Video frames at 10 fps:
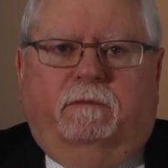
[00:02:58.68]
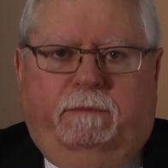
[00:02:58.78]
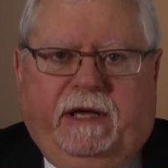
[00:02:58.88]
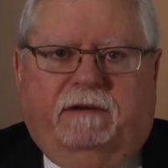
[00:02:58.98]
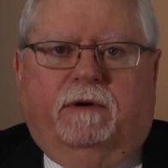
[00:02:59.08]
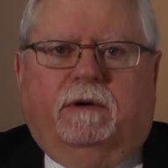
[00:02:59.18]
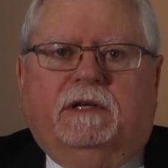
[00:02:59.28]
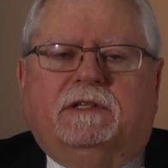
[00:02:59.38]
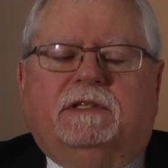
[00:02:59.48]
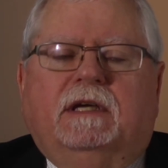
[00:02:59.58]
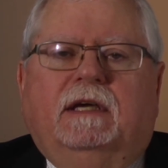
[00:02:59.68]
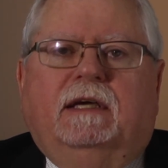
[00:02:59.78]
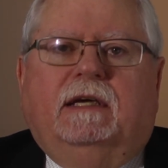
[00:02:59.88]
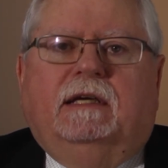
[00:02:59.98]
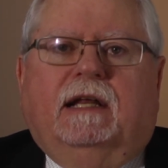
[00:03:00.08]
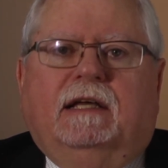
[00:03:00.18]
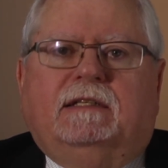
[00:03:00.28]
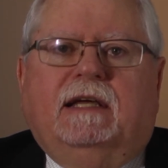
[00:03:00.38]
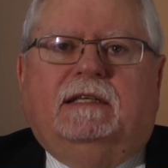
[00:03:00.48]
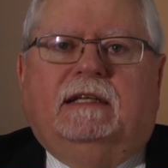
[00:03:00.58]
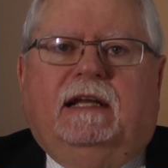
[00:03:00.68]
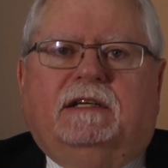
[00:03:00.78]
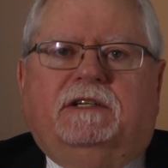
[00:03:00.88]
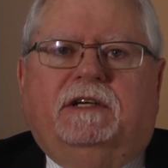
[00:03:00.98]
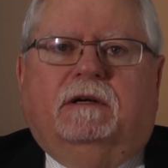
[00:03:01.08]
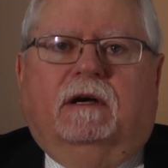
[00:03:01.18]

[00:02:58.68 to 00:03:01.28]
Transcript: big focus in the United States in the next year